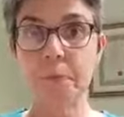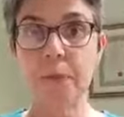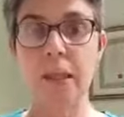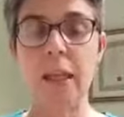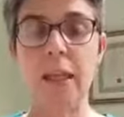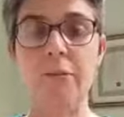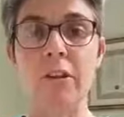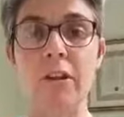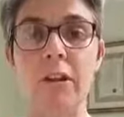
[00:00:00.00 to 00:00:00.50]

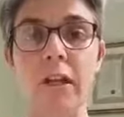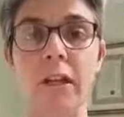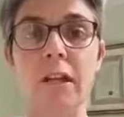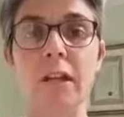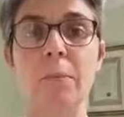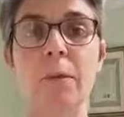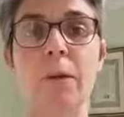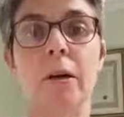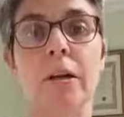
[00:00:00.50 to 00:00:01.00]
if you think
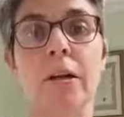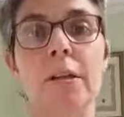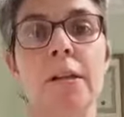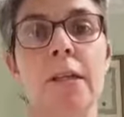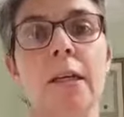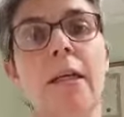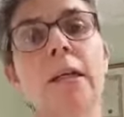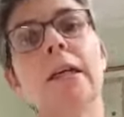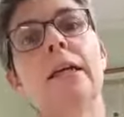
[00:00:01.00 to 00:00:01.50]
about it,
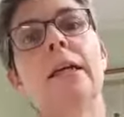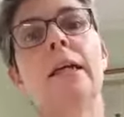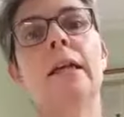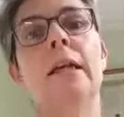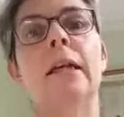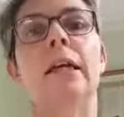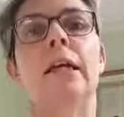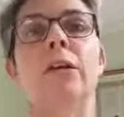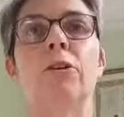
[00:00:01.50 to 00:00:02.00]

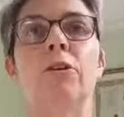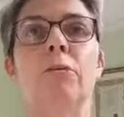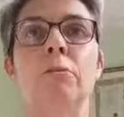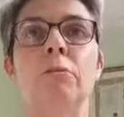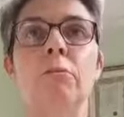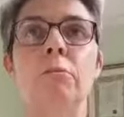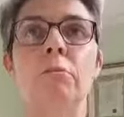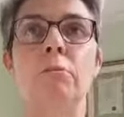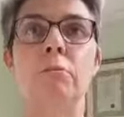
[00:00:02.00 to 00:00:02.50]

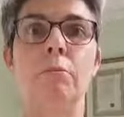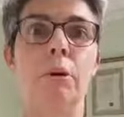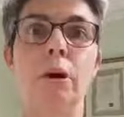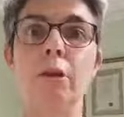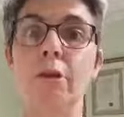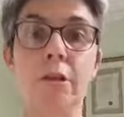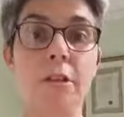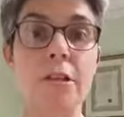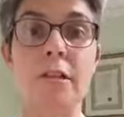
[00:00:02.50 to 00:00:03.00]

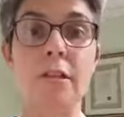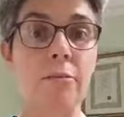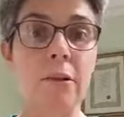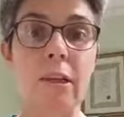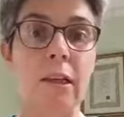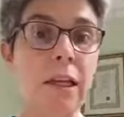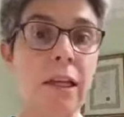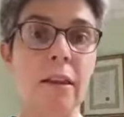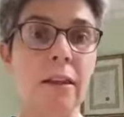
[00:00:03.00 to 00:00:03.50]
mothers
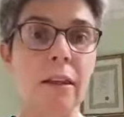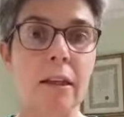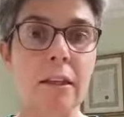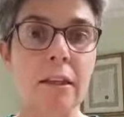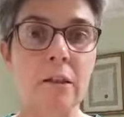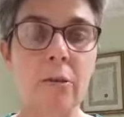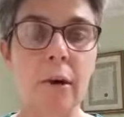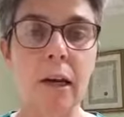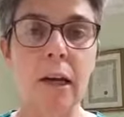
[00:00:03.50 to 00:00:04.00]
will get
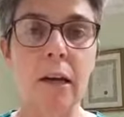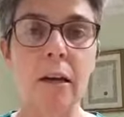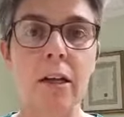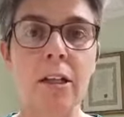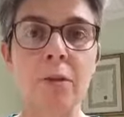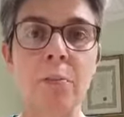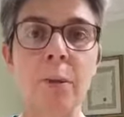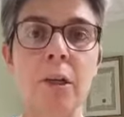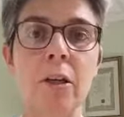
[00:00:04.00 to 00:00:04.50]
this quite a
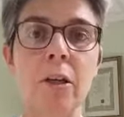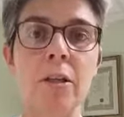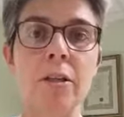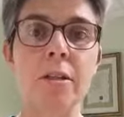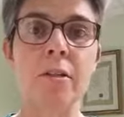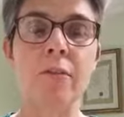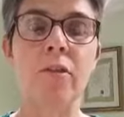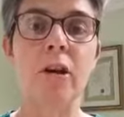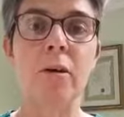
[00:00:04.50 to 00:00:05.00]
lot because
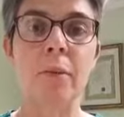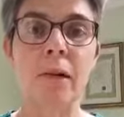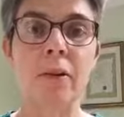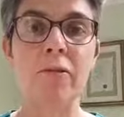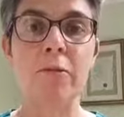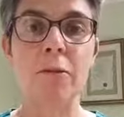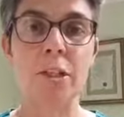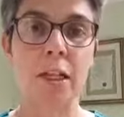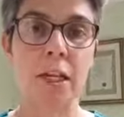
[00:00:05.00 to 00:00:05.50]
they've come in
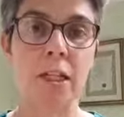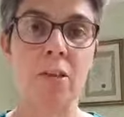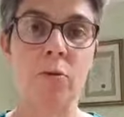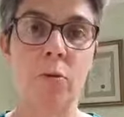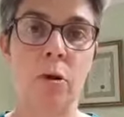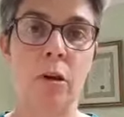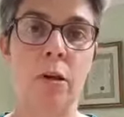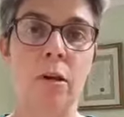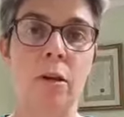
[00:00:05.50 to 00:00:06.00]
from their day's
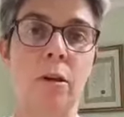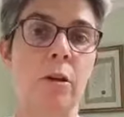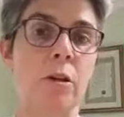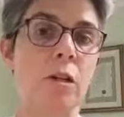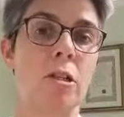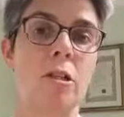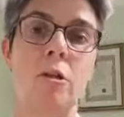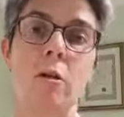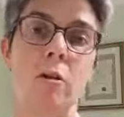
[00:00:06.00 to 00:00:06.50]
work, they're
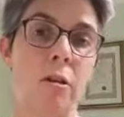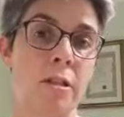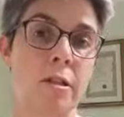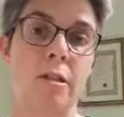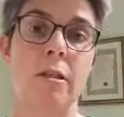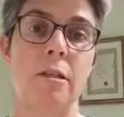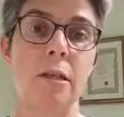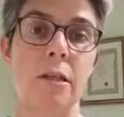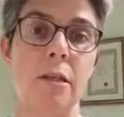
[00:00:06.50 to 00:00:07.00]

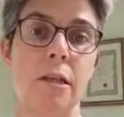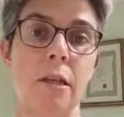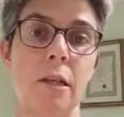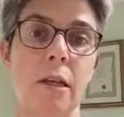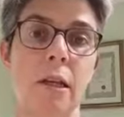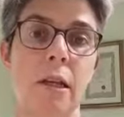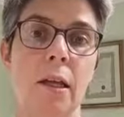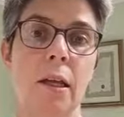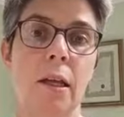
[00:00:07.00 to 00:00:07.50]
exhausted.
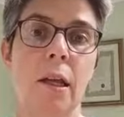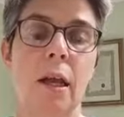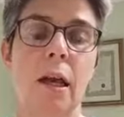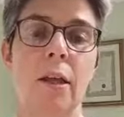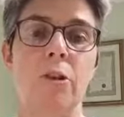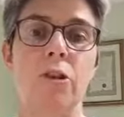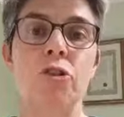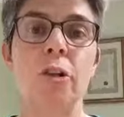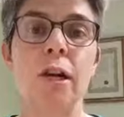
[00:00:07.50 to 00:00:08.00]

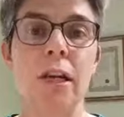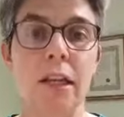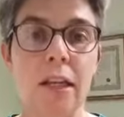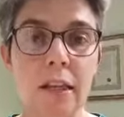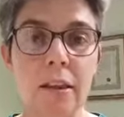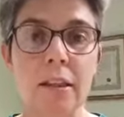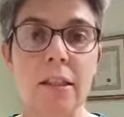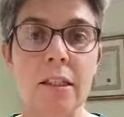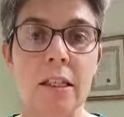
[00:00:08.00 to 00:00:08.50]
And they're trying to
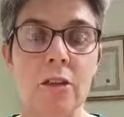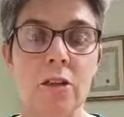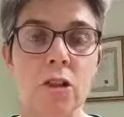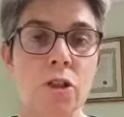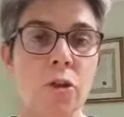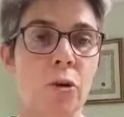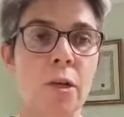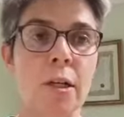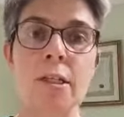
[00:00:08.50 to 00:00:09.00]
get the dinner
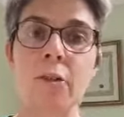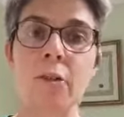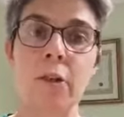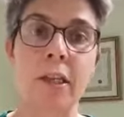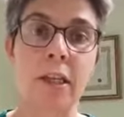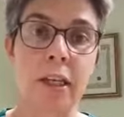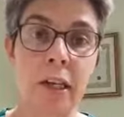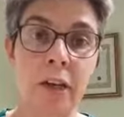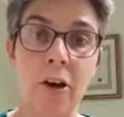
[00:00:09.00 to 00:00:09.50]
sorted so they
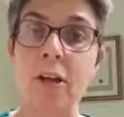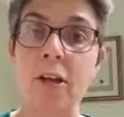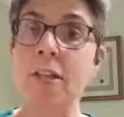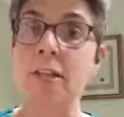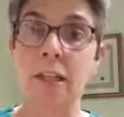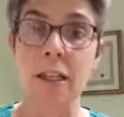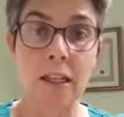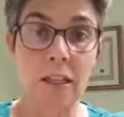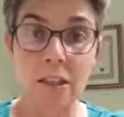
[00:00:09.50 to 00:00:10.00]
can get out
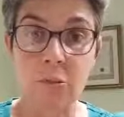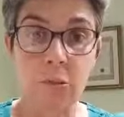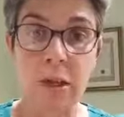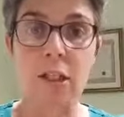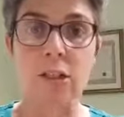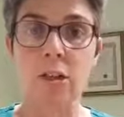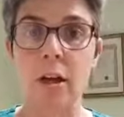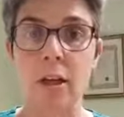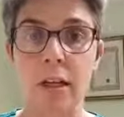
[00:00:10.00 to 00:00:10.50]
to get wee
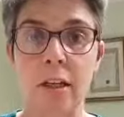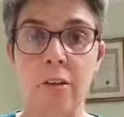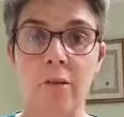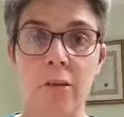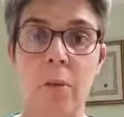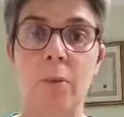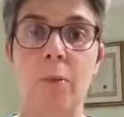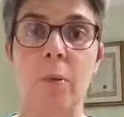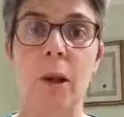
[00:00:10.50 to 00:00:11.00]
Johnny to
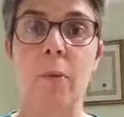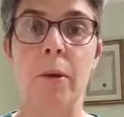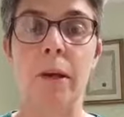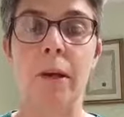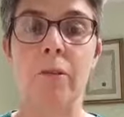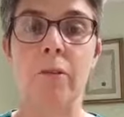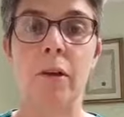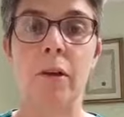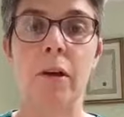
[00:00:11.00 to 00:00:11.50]
football,
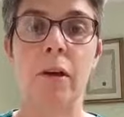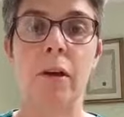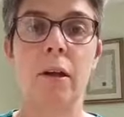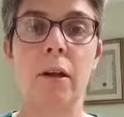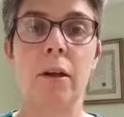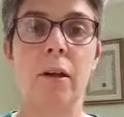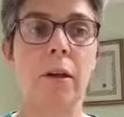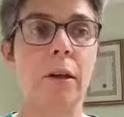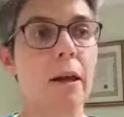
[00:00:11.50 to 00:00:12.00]
whatever.
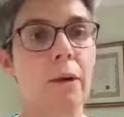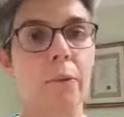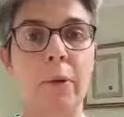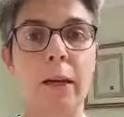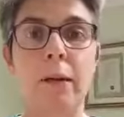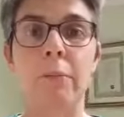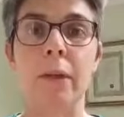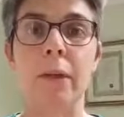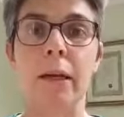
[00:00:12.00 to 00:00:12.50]
And
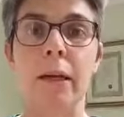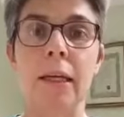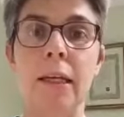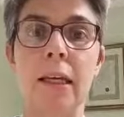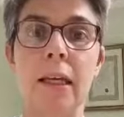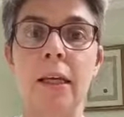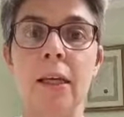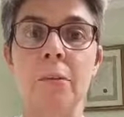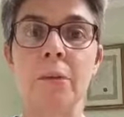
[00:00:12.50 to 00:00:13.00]
wee Mary
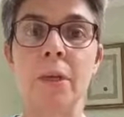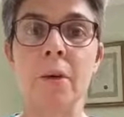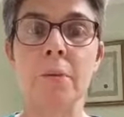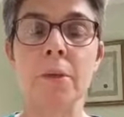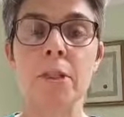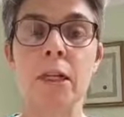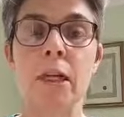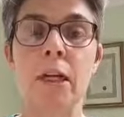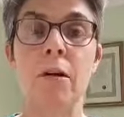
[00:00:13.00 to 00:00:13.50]
Kate comes up
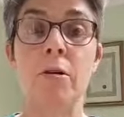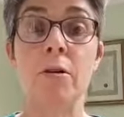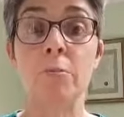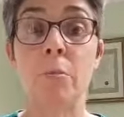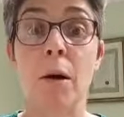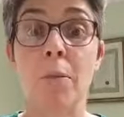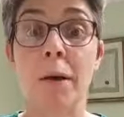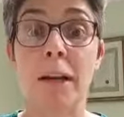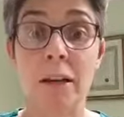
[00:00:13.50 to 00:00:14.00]
and she goes,
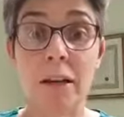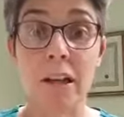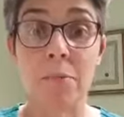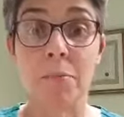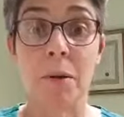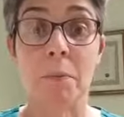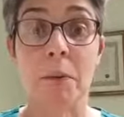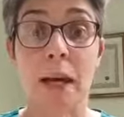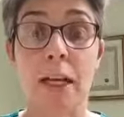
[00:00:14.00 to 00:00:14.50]
Mommy, look at
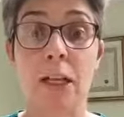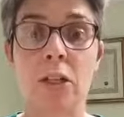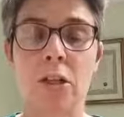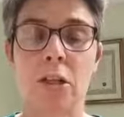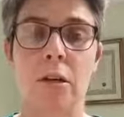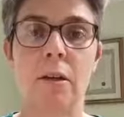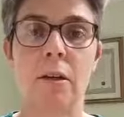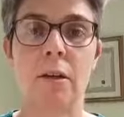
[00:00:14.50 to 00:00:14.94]
my picture.